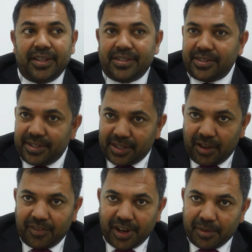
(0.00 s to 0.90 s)
these, these
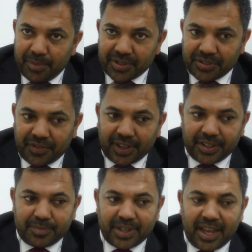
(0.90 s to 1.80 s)
are very ambitious
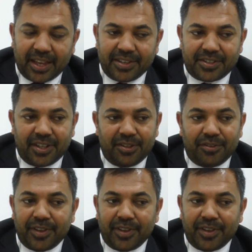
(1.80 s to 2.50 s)
figures, but I can tell you,